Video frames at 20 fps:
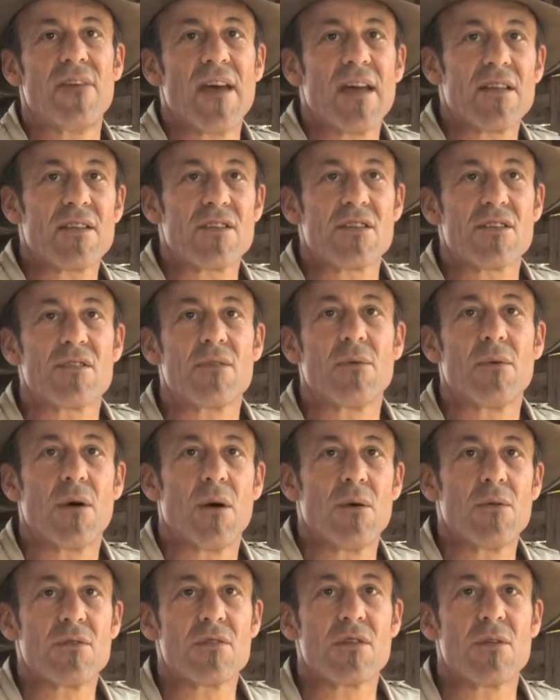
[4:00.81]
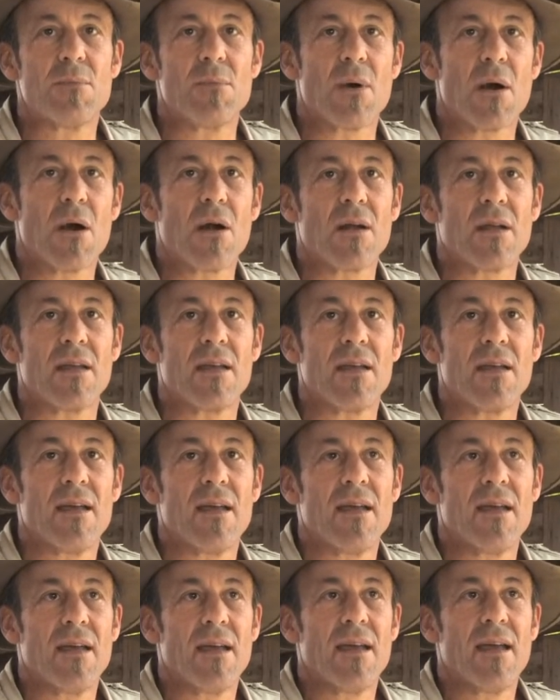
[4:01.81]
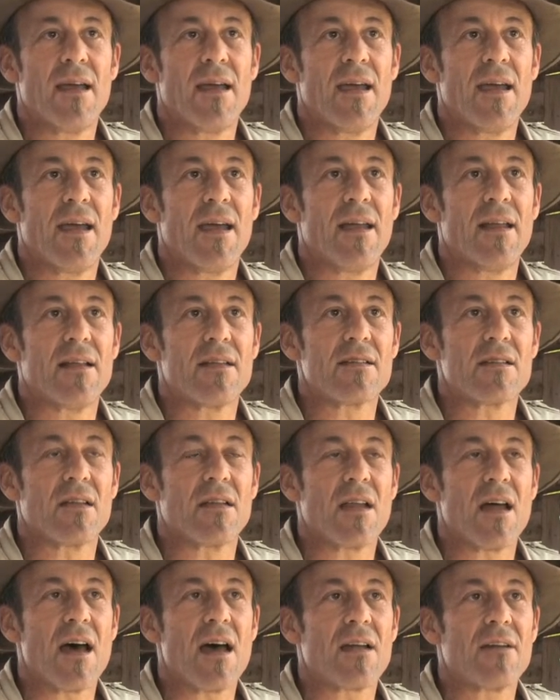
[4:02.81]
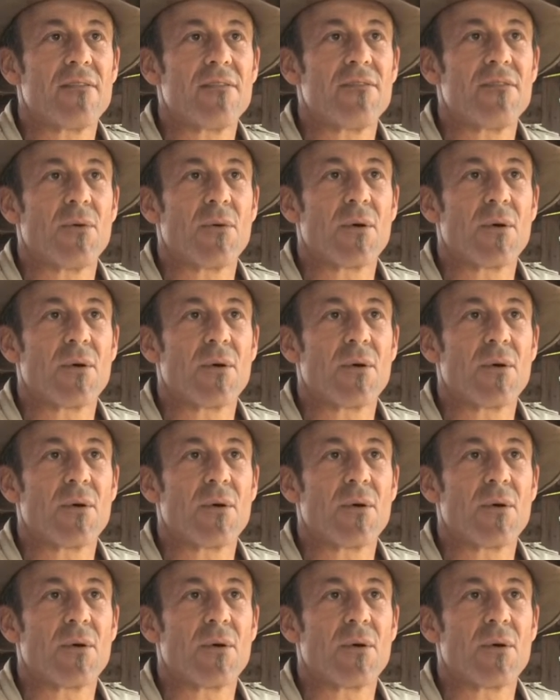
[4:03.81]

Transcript: vetch, oats, and barley. And it's a lot of